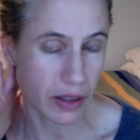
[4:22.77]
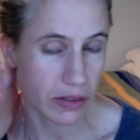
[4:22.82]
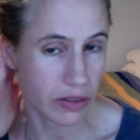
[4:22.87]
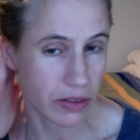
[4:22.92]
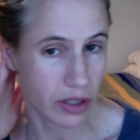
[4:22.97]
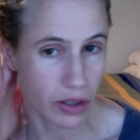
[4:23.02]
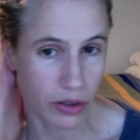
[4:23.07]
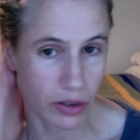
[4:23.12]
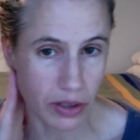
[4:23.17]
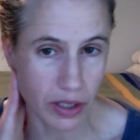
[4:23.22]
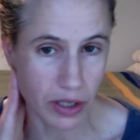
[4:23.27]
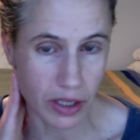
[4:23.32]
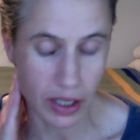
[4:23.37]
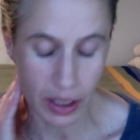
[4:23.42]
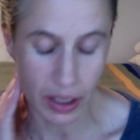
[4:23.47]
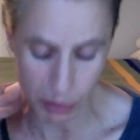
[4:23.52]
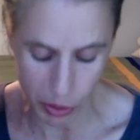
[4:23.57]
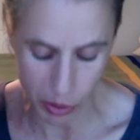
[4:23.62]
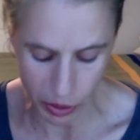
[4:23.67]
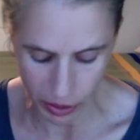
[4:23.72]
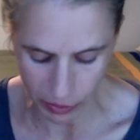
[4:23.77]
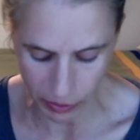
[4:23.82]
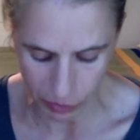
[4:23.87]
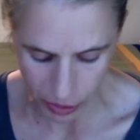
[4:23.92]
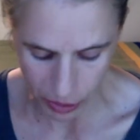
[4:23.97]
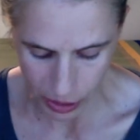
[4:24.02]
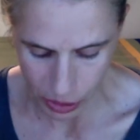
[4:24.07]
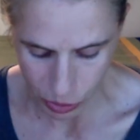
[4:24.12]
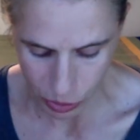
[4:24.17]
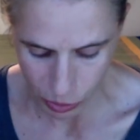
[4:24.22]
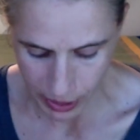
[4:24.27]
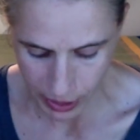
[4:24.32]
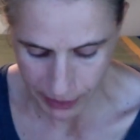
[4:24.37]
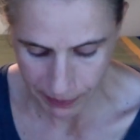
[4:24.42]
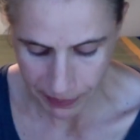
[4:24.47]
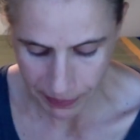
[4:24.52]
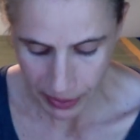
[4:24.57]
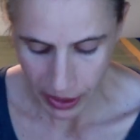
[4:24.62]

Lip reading: So you can get a point for each one.